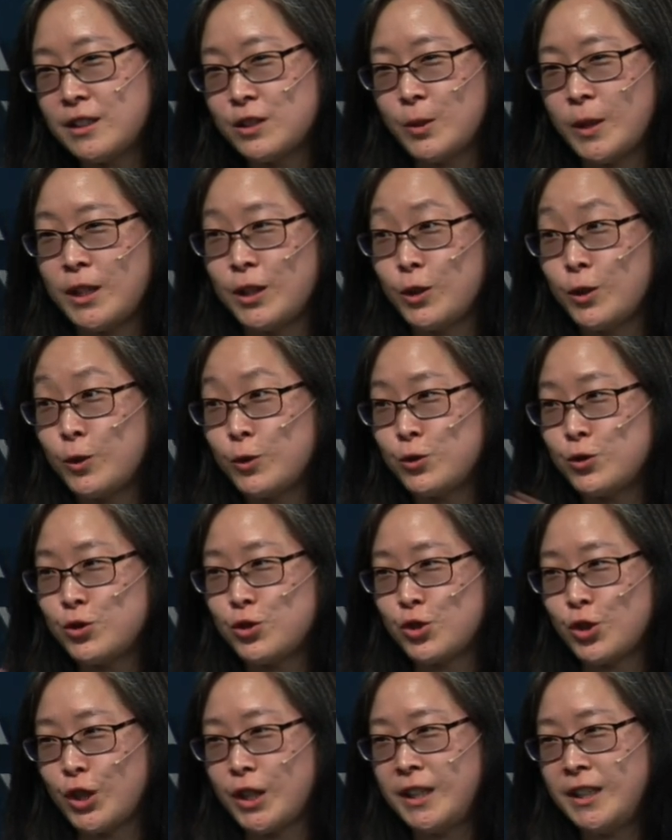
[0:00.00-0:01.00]
So I didn't go
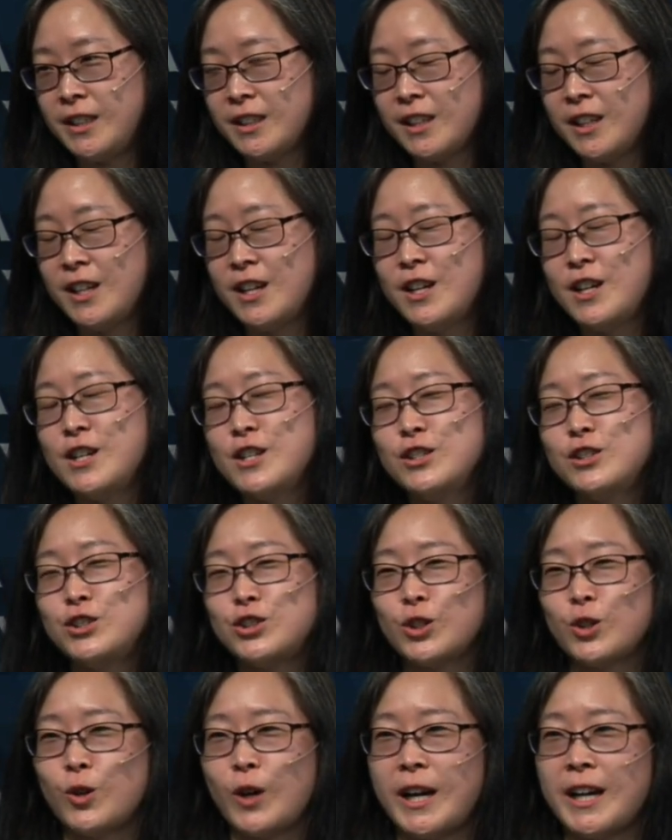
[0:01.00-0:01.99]
straight.
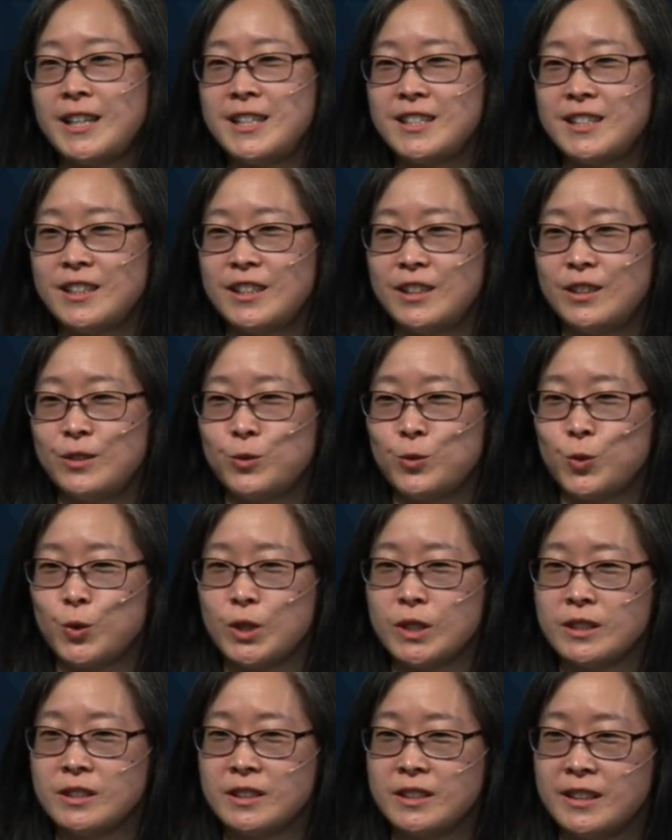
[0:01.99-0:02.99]
So I didn't
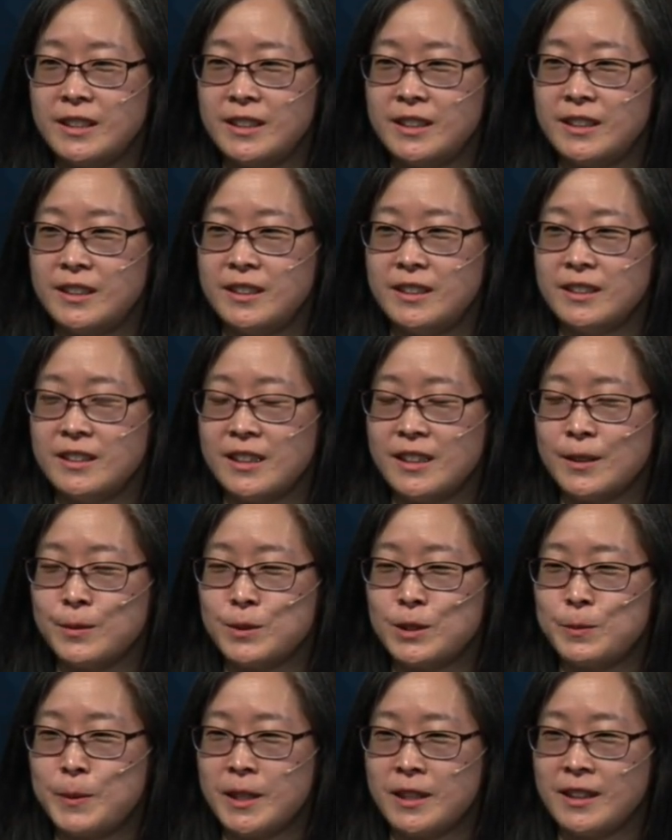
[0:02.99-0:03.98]
really
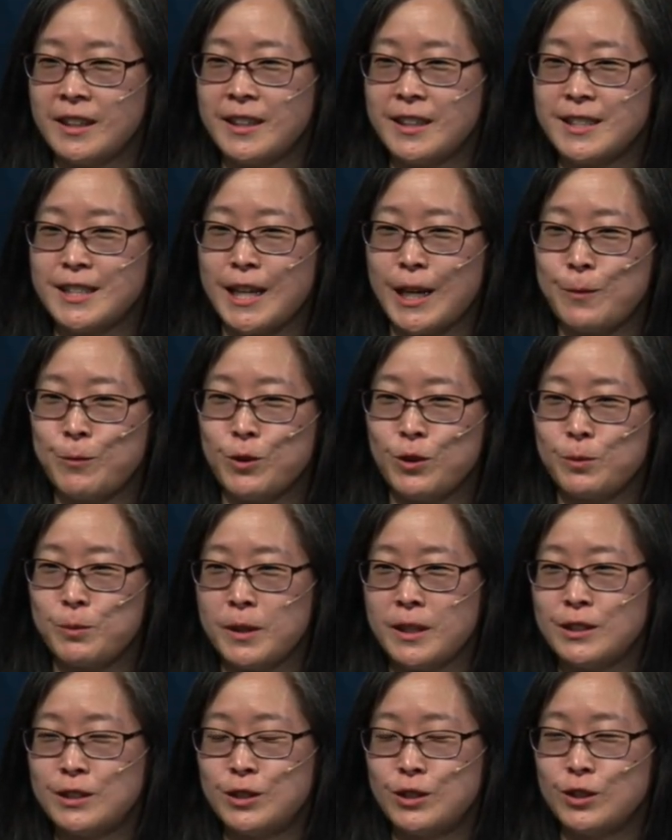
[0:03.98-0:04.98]
spend a lot of time with
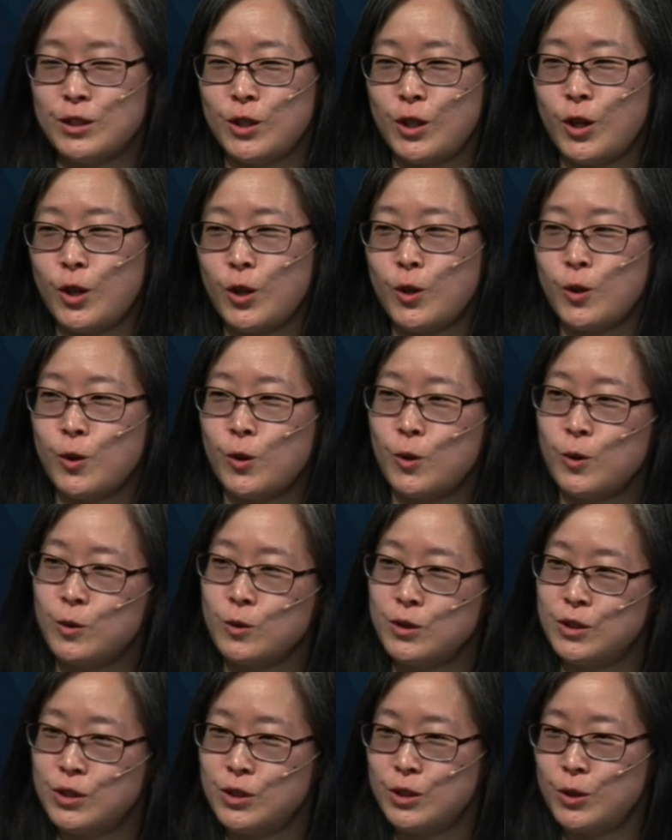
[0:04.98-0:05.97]
my
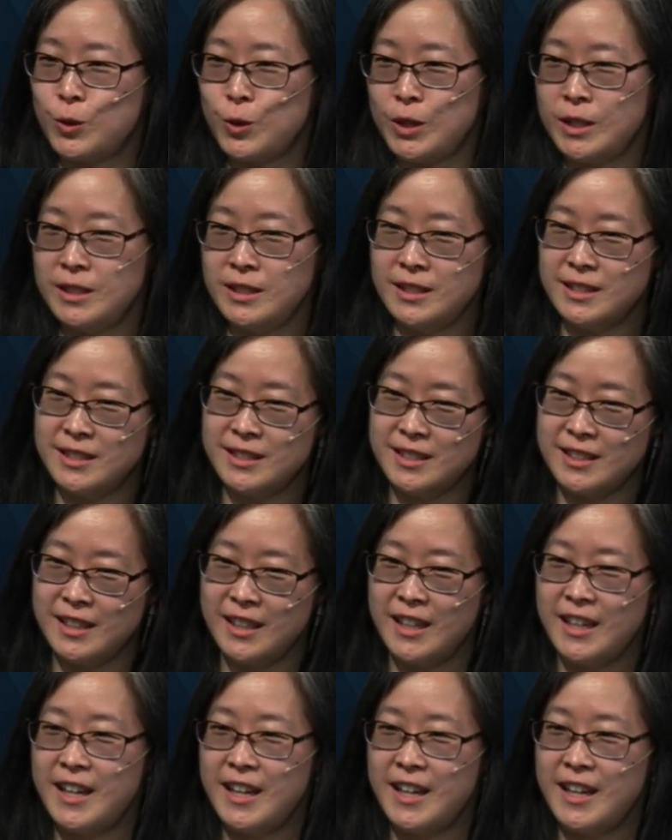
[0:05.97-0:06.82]
co-students.